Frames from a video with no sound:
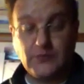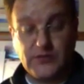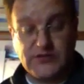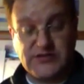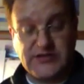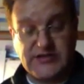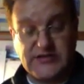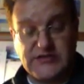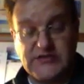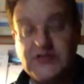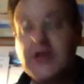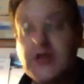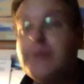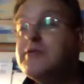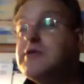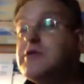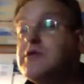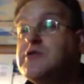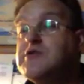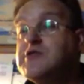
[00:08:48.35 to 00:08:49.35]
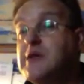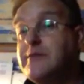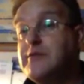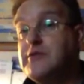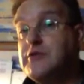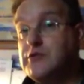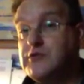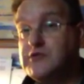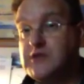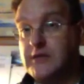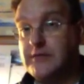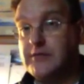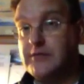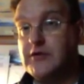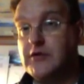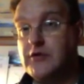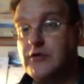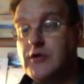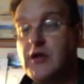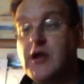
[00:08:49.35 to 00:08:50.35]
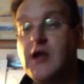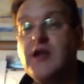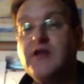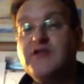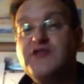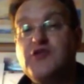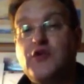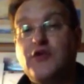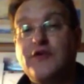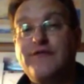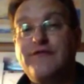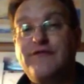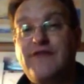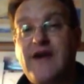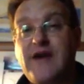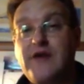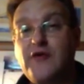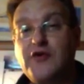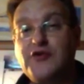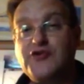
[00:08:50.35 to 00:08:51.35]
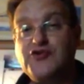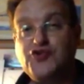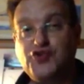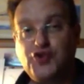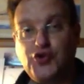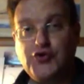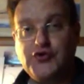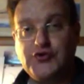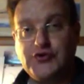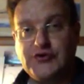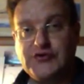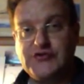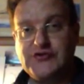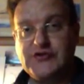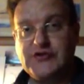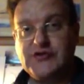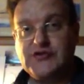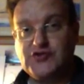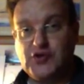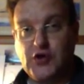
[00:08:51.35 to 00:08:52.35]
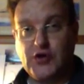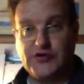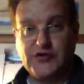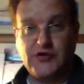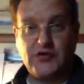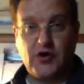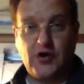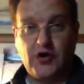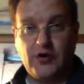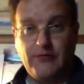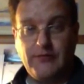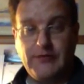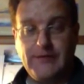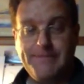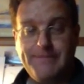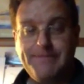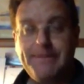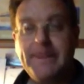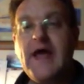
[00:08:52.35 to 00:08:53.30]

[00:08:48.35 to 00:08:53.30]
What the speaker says: which is www.pharostutors.com,